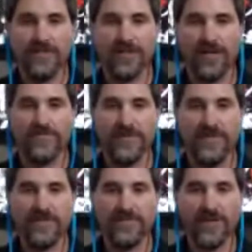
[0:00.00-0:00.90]

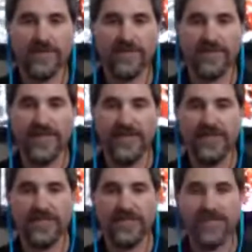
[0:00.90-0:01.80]
copying the
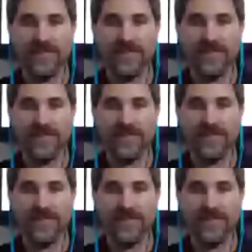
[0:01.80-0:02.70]
monetization,
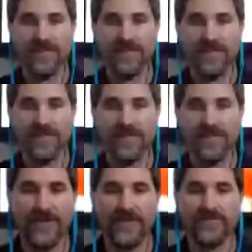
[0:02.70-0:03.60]
that failed. That
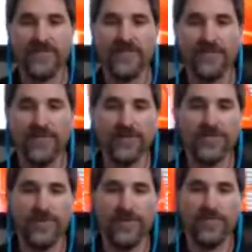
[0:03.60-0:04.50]
attempt failed to get a
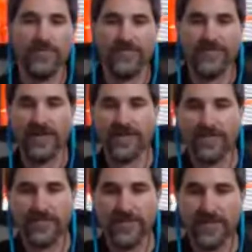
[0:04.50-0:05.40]
bunch of people to flock
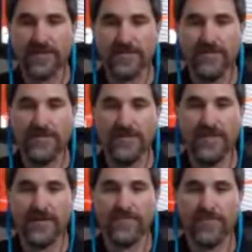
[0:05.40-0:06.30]
over to
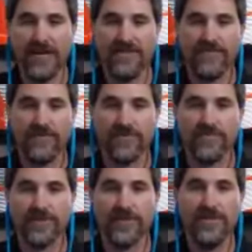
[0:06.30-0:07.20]
their
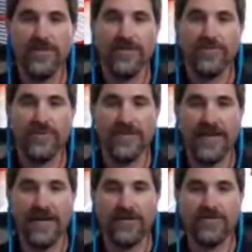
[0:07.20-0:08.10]
platforms
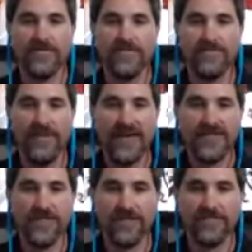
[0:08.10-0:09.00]
without
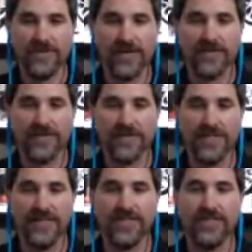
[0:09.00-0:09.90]
matching the
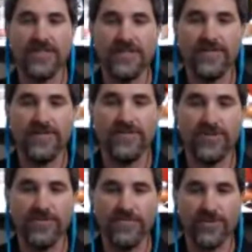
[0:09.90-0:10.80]
monetization that
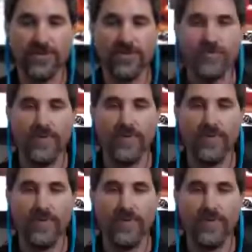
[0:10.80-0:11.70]
YouTube took
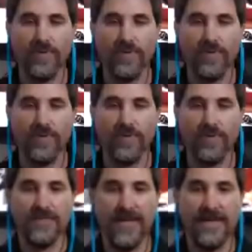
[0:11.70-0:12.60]
away.
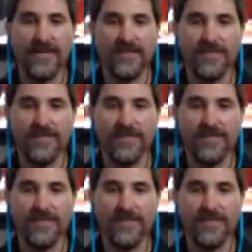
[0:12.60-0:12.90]
because that